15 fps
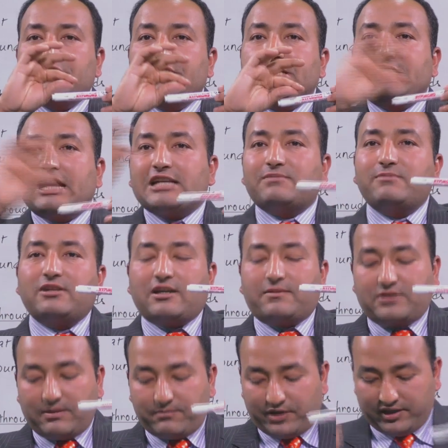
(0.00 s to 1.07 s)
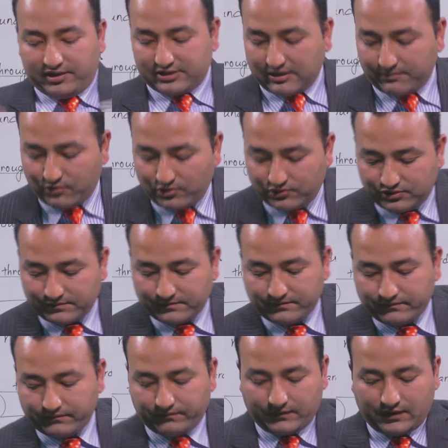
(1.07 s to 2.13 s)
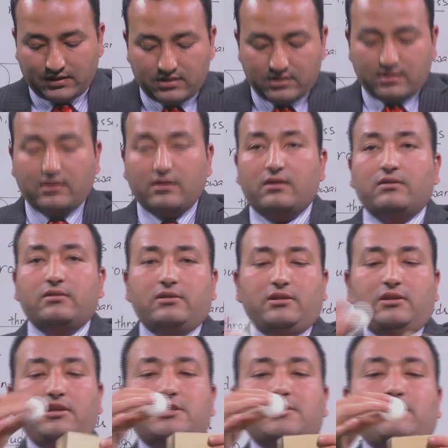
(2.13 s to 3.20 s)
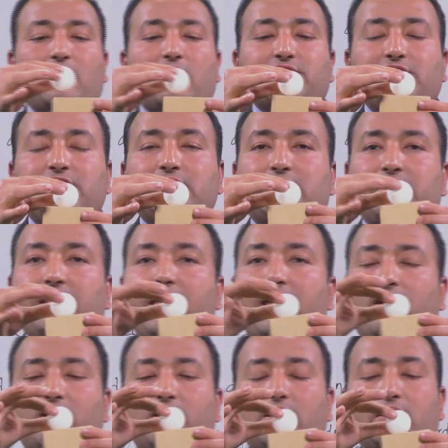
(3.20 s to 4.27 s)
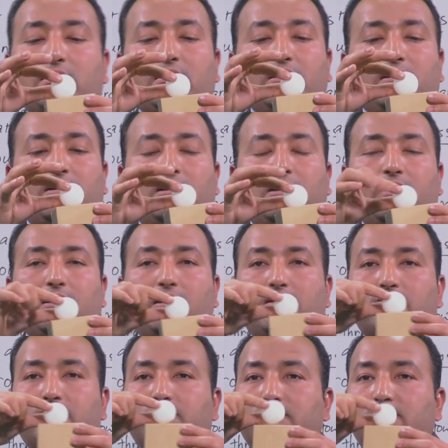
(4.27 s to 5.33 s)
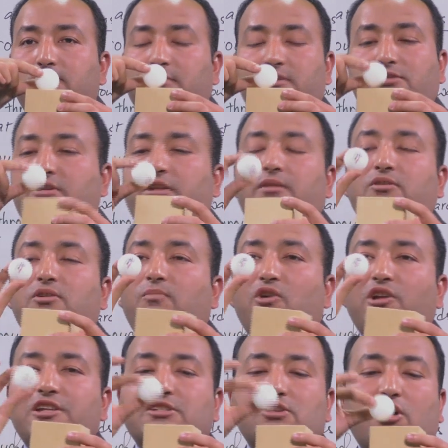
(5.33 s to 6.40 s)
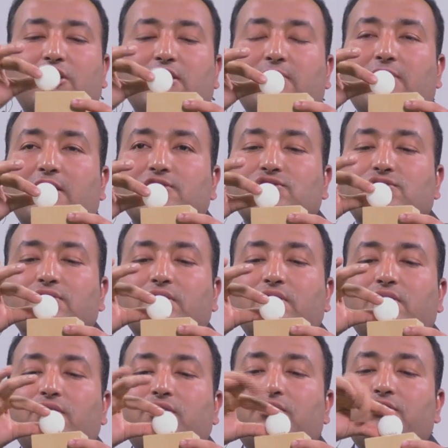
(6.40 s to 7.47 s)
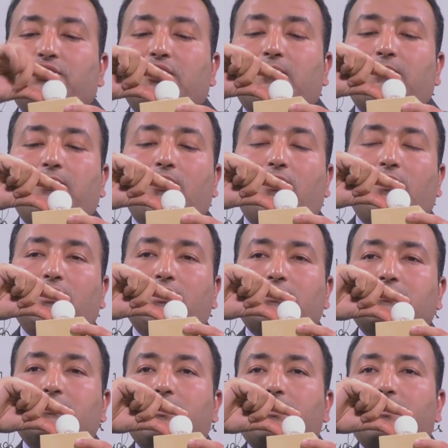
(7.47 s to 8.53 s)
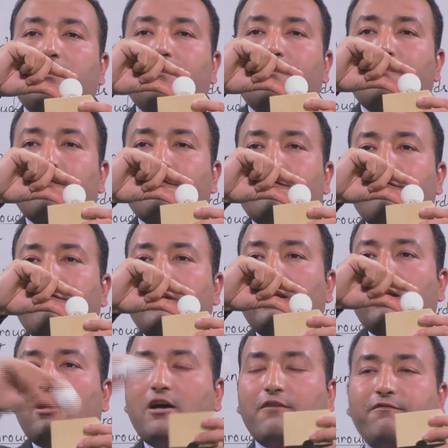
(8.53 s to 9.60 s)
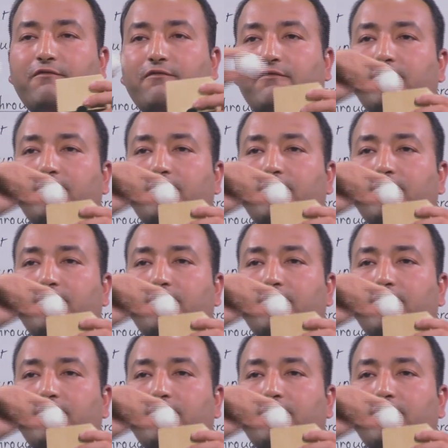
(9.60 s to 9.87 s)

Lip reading: detachment of something. Suppose this box is there on the, the ball is on the box. The ball fell off.